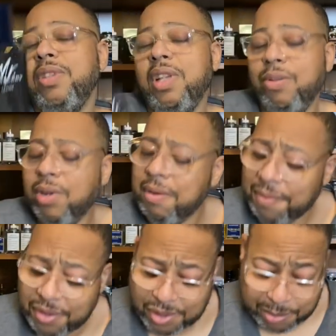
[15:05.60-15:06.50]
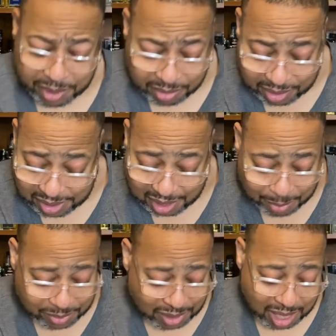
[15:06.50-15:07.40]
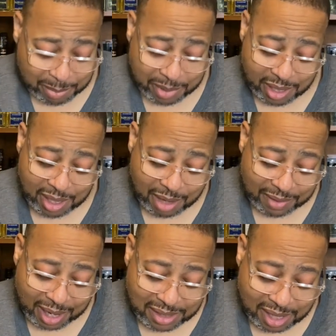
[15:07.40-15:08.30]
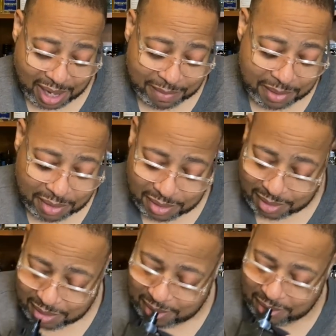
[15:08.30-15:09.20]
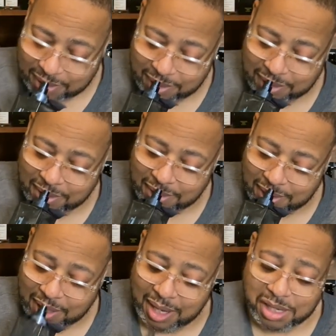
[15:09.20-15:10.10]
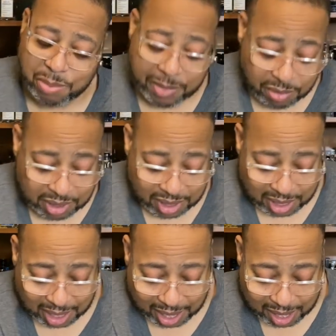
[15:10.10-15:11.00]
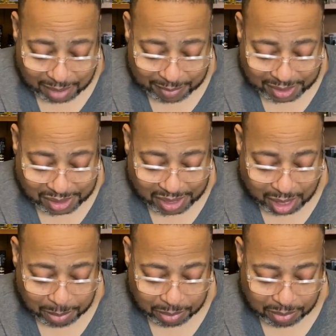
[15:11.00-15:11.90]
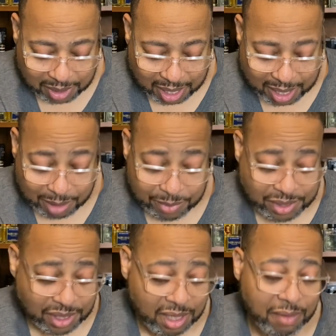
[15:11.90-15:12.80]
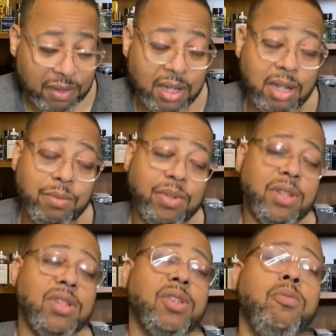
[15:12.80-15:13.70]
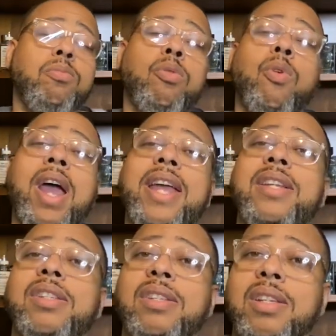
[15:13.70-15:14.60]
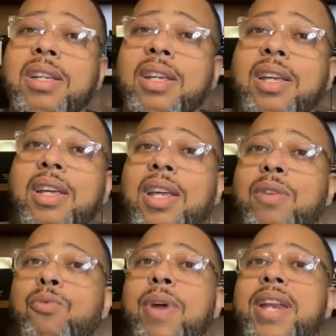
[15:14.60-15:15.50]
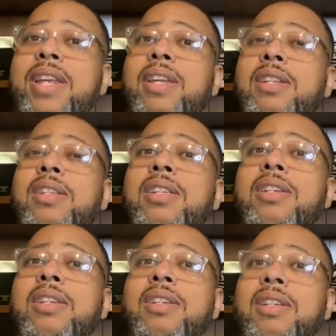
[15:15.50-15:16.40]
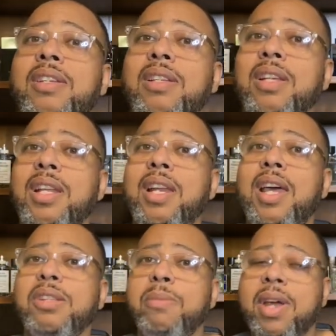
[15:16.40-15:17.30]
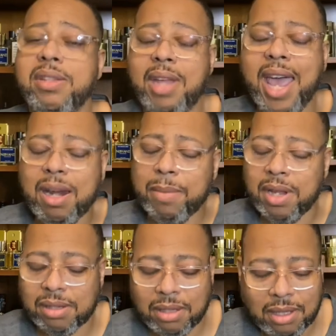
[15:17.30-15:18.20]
And when I first smelled this, I was like, man, I've got to have it. And I smelled it out of a sample that I had received, and it was just so bright and radiant. Look at that atomizer.